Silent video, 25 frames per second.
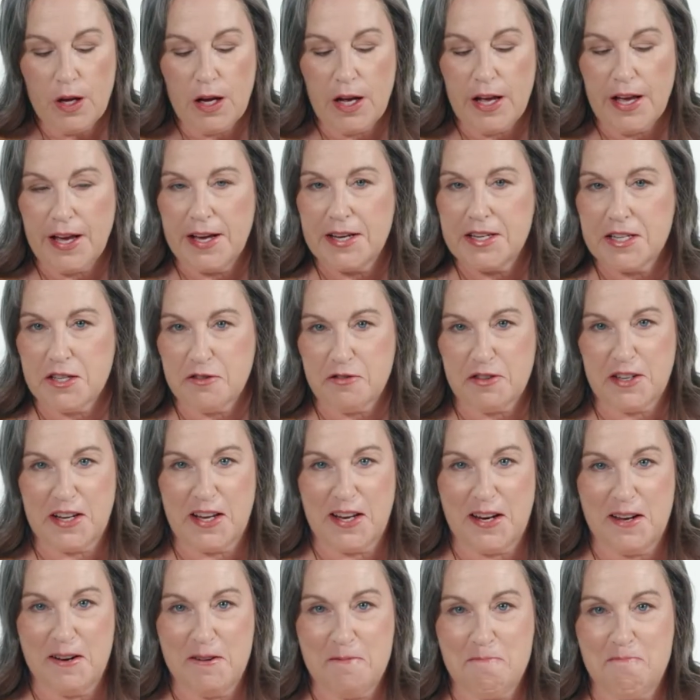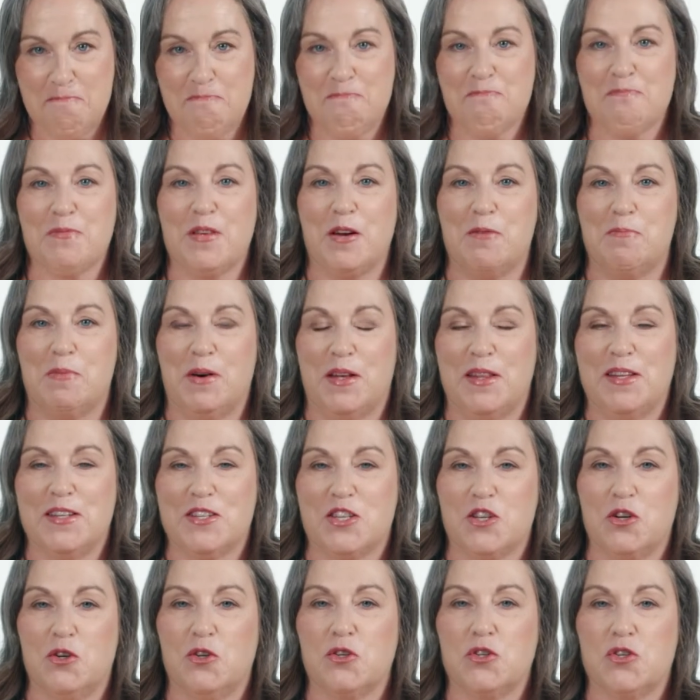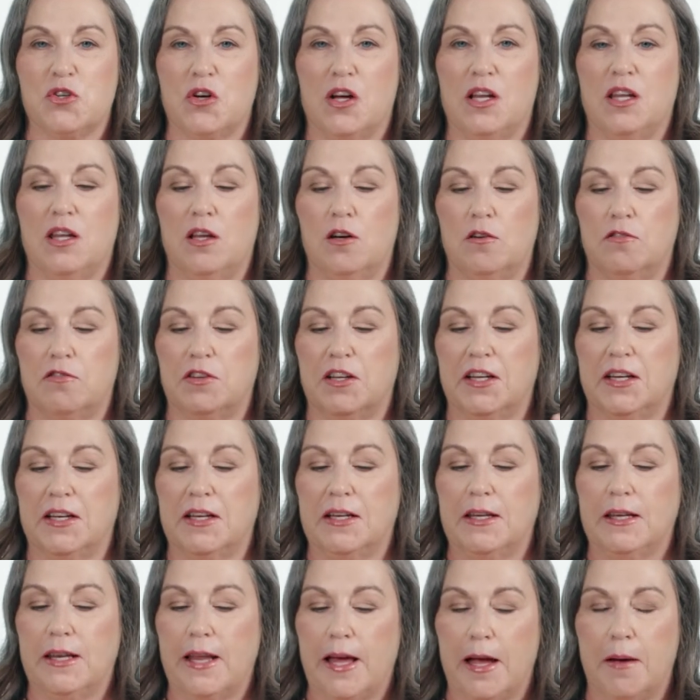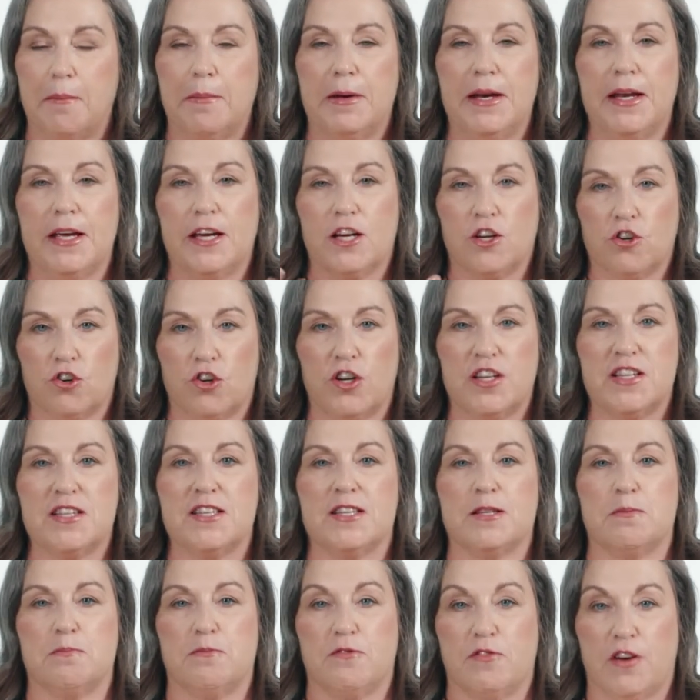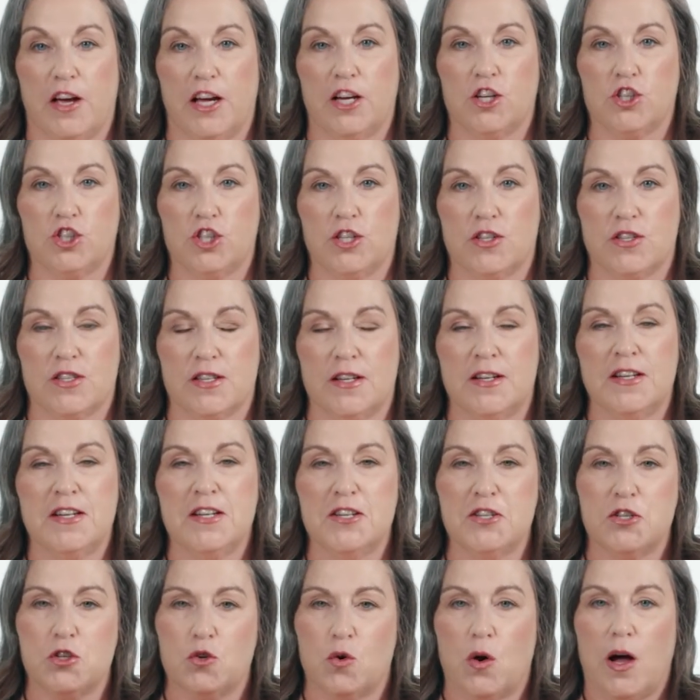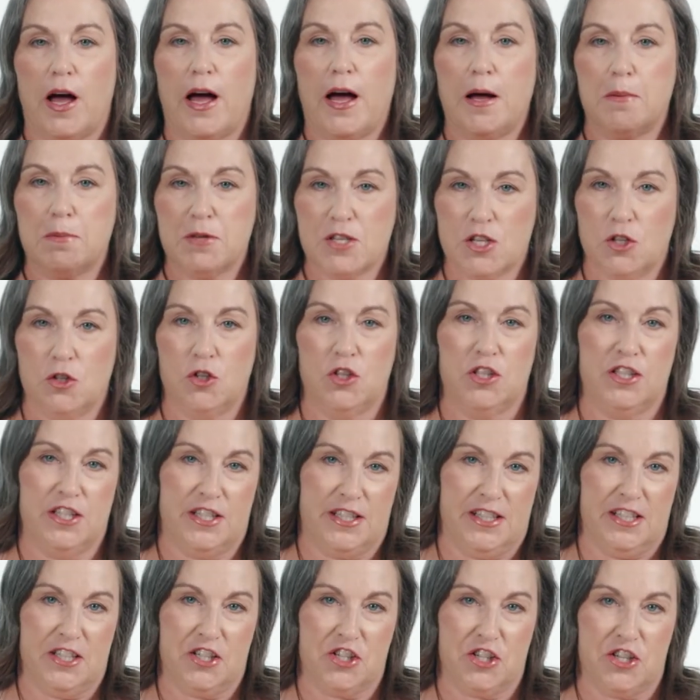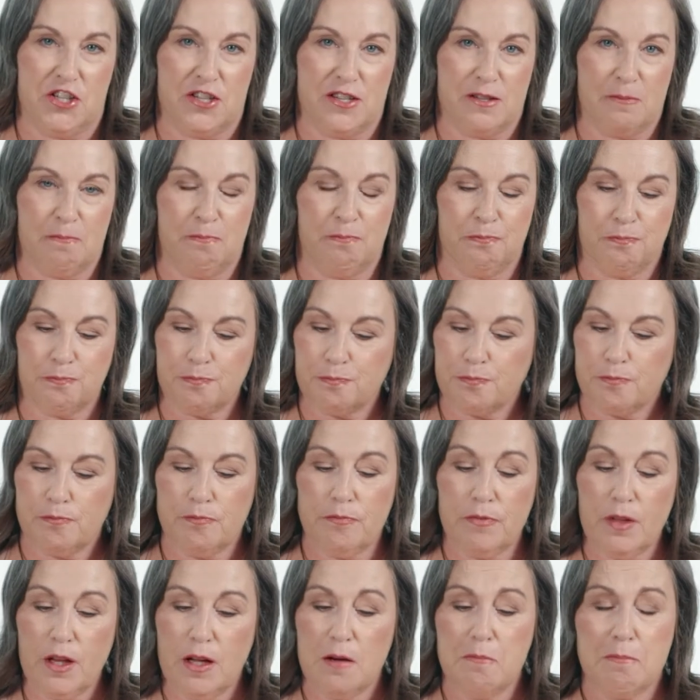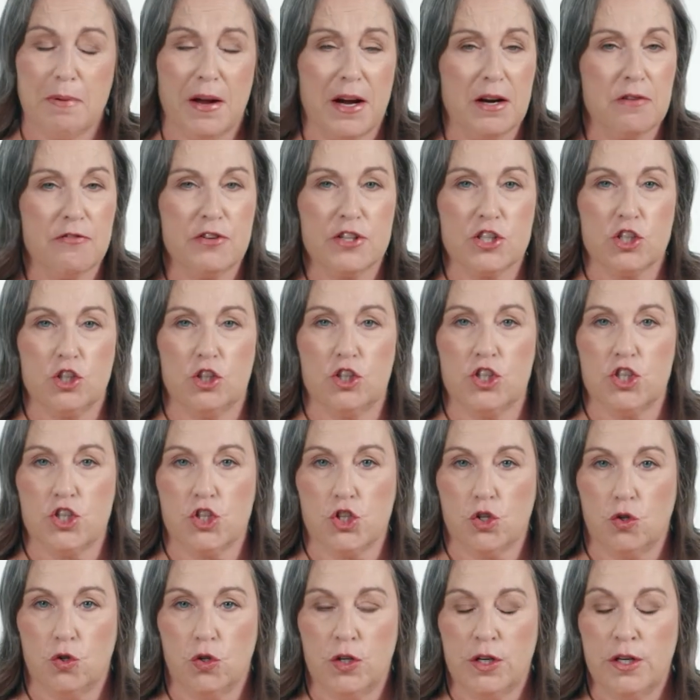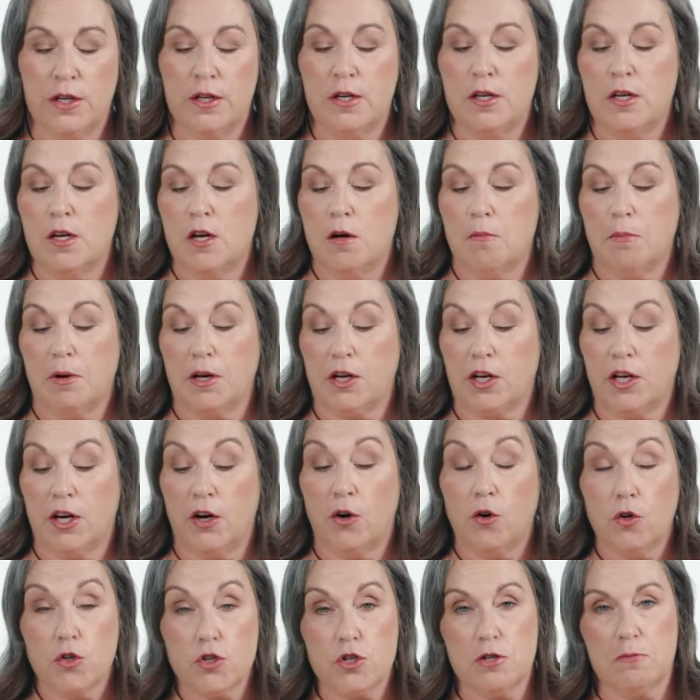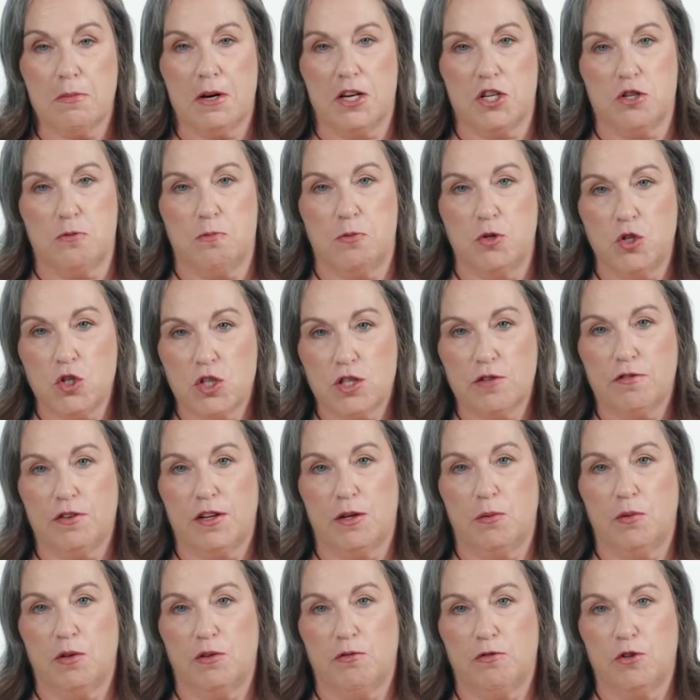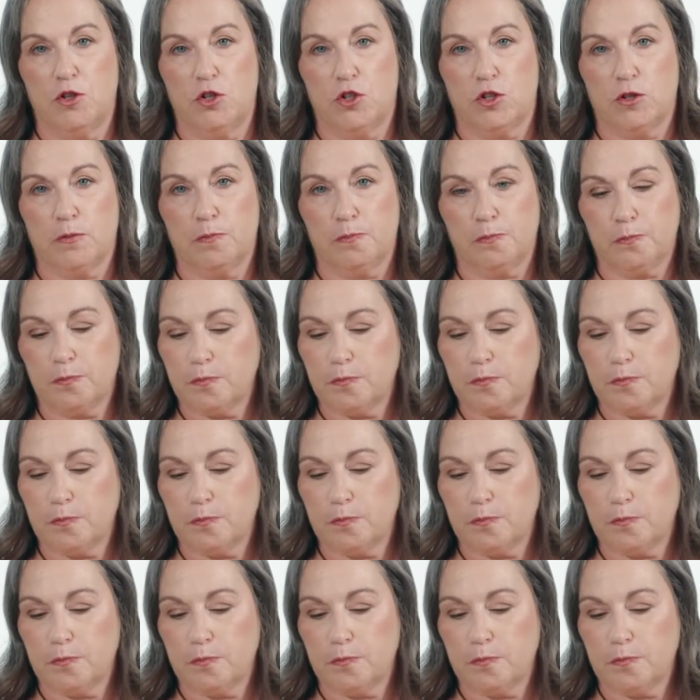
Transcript: a hint of vanilla, but there's also a lovely lemony crisp freshness. So absolutely delicious. Perfect on its own, but can also match beautifully with food.